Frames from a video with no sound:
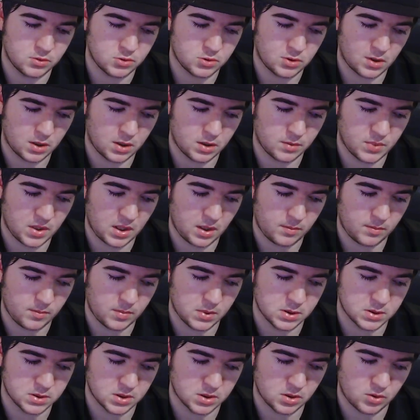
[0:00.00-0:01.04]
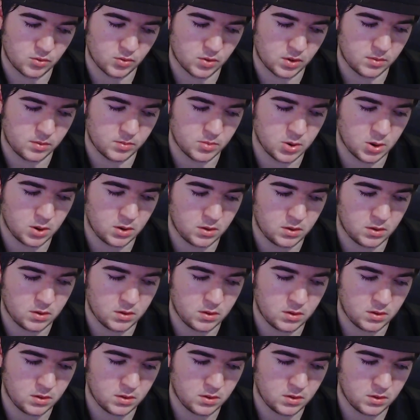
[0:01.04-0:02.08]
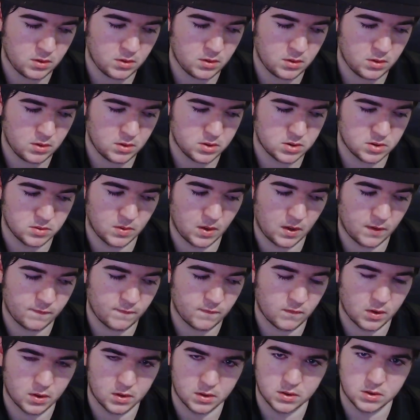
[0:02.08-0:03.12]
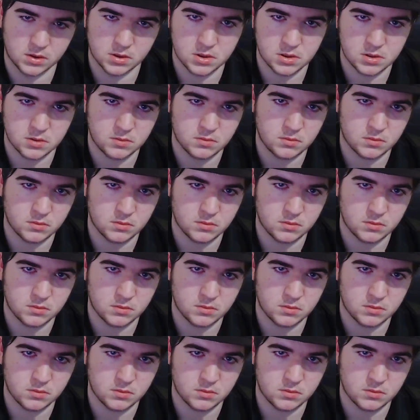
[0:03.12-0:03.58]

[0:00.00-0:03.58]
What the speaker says: trying to paint me as a creep to my friends,